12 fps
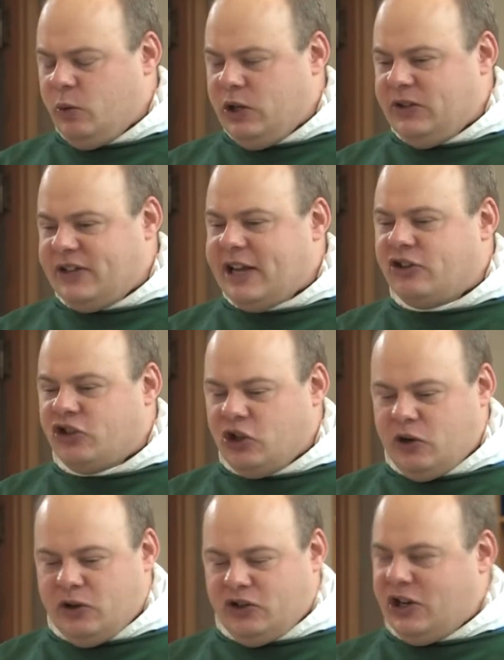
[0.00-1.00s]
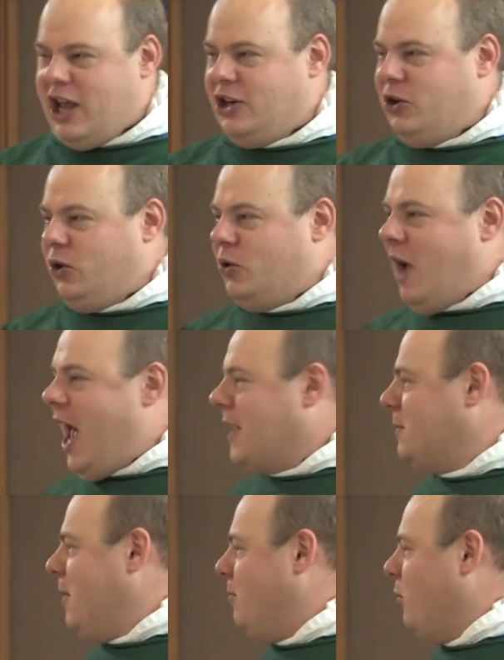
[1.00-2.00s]
when you say church and you, you
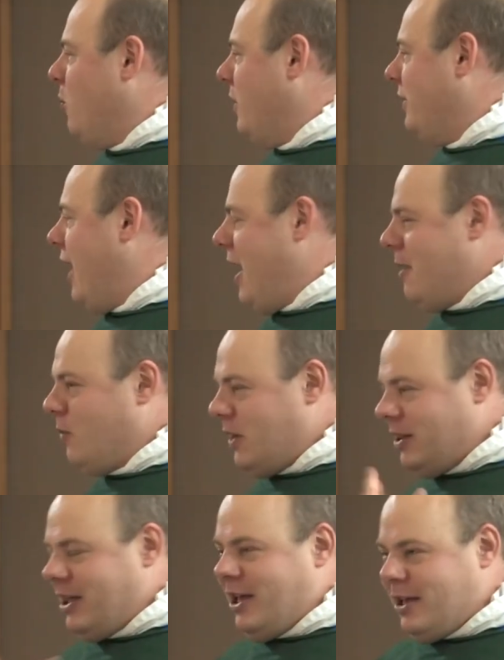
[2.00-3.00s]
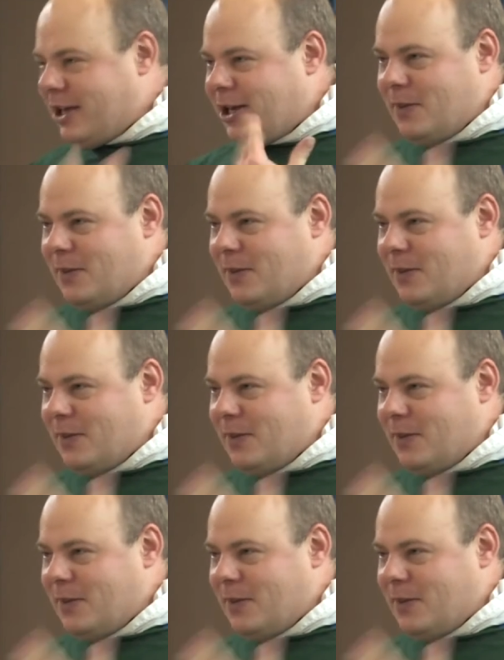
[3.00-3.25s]
ask people what that what they